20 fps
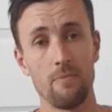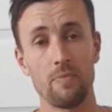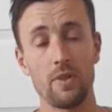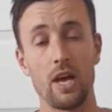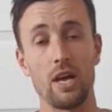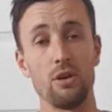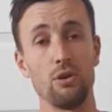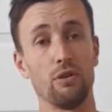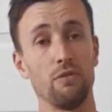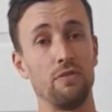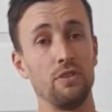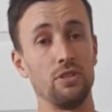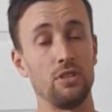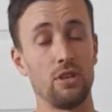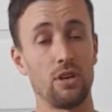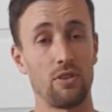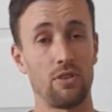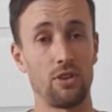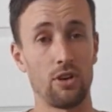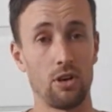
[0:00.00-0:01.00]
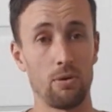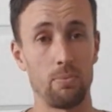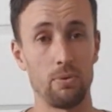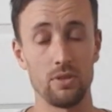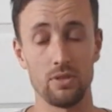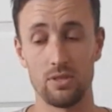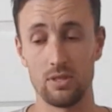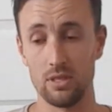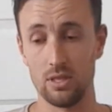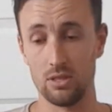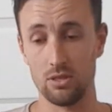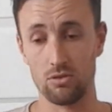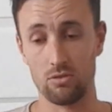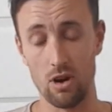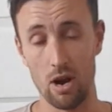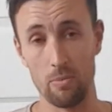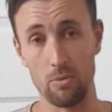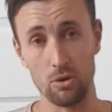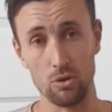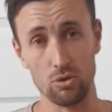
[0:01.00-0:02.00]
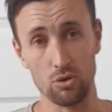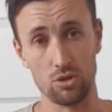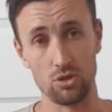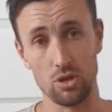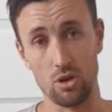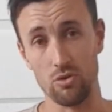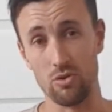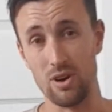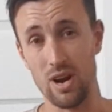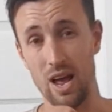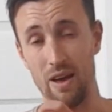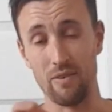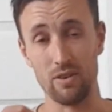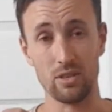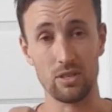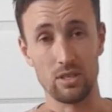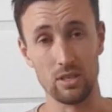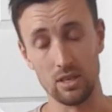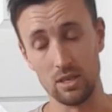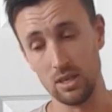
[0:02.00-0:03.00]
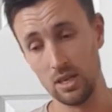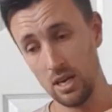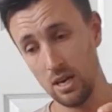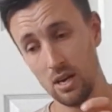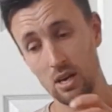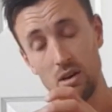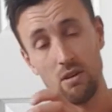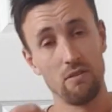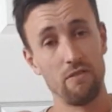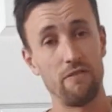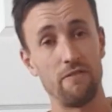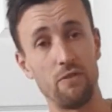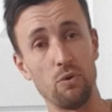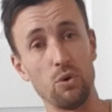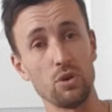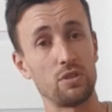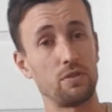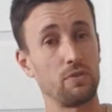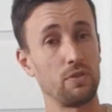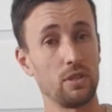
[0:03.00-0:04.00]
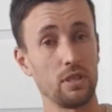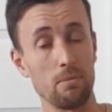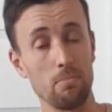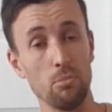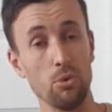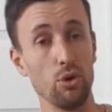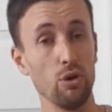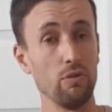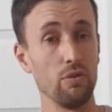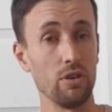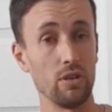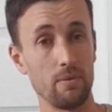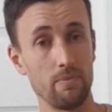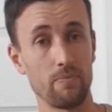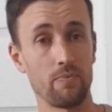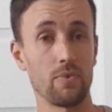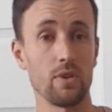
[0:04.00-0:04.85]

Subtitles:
and your physiotherapist is grabbing your shoulder and having to forcefully move it,